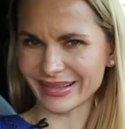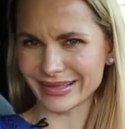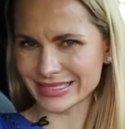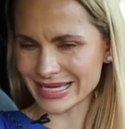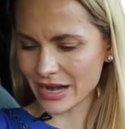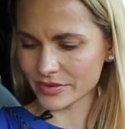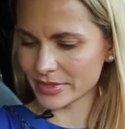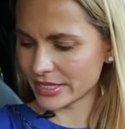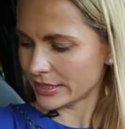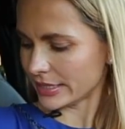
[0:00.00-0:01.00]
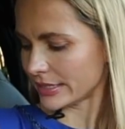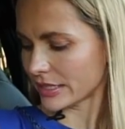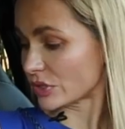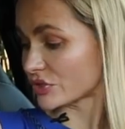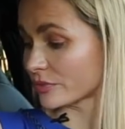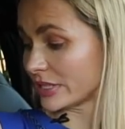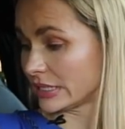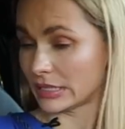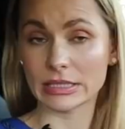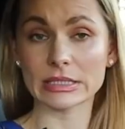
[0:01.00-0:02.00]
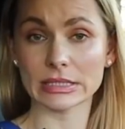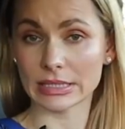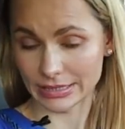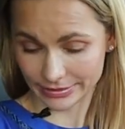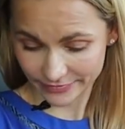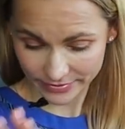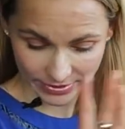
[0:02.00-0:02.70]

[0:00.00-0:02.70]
Alcantara, but then again, I wish for many things in life.